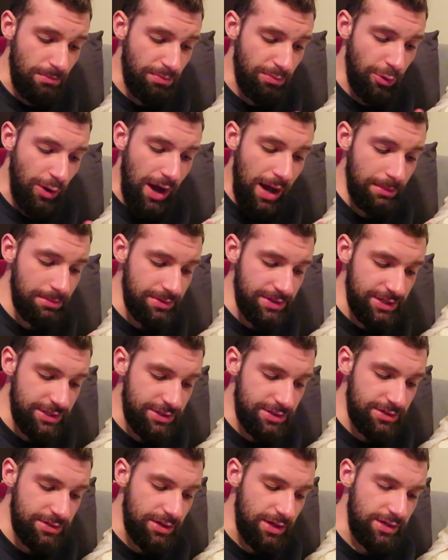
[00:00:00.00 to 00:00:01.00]

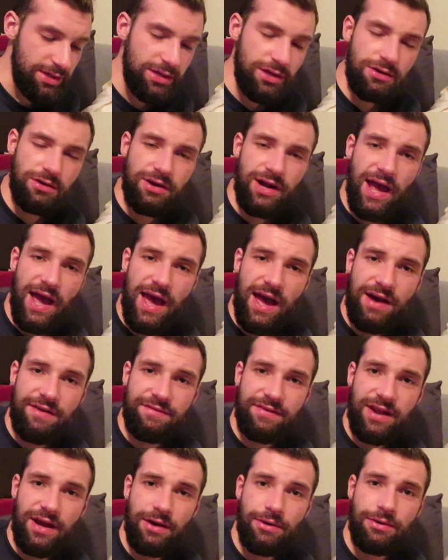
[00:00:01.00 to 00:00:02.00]
probably a year and a
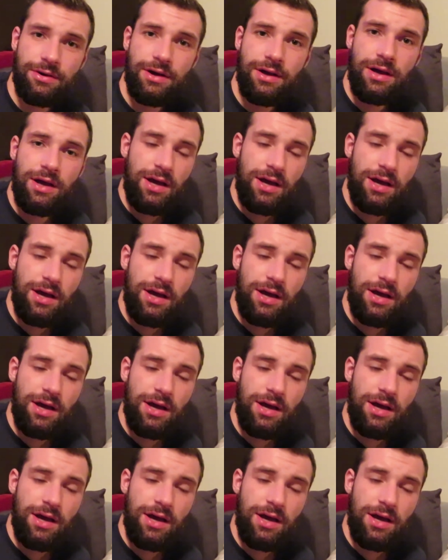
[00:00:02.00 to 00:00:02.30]
half now,